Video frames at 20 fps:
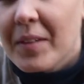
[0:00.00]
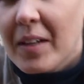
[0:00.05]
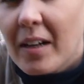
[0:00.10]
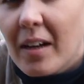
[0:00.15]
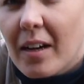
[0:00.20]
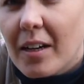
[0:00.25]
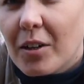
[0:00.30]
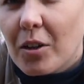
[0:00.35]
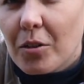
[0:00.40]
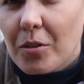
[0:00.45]

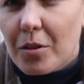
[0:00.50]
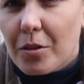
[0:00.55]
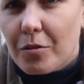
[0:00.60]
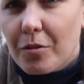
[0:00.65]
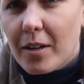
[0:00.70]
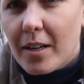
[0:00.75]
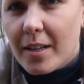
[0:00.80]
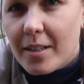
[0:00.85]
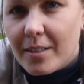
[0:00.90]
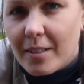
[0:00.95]
I got the
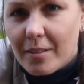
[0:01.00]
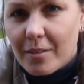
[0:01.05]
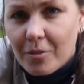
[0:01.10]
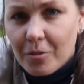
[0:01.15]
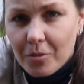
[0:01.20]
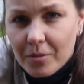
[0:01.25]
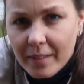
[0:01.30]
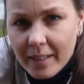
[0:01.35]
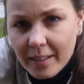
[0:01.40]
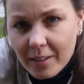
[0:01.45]
three because I
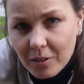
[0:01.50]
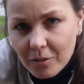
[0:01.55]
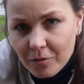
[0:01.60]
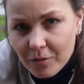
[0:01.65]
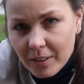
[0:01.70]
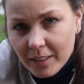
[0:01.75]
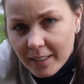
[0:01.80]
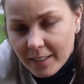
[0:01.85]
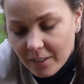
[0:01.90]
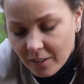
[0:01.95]
thought they'd look
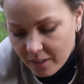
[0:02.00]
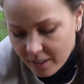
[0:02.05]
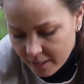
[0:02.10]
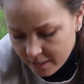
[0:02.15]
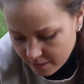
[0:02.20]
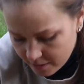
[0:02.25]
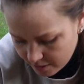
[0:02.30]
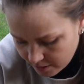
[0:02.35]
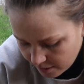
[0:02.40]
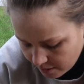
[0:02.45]
really
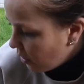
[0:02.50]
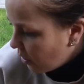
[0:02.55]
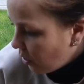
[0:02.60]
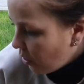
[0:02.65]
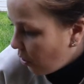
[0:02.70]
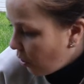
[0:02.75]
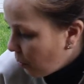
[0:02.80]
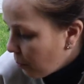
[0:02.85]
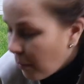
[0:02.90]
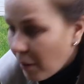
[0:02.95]
nice
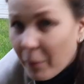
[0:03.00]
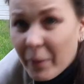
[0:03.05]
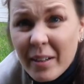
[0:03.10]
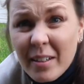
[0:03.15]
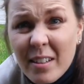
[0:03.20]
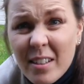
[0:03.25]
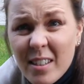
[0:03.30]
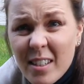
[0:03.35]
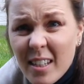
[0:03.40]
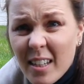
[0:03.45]
on my
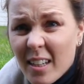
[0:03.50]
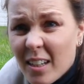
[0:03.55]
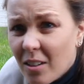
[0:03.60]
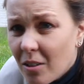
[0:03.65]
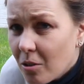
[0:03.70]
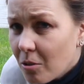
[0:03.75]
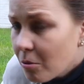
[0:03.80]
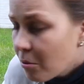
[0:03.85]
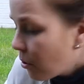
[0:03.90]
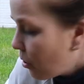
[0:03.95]

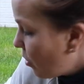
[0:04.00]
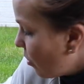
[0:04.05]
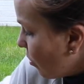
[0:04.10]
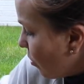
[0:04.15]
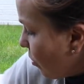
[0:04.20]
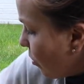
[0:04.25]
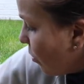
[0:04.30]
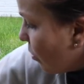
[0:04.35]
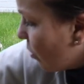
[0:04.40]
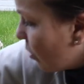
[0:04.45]
windowsill
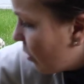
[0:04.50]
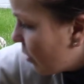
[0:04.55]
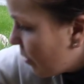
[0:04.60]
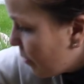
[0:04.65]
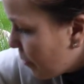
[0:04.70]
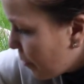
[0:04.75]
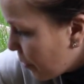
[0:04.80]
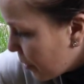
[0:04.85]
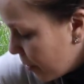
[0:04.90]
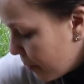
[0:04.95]
or
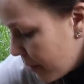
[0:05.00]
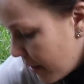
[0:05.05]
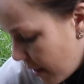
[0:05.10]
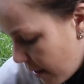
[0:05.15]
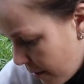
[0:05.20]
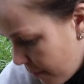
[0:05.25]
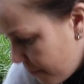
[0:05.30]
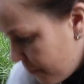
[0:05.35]
put them there.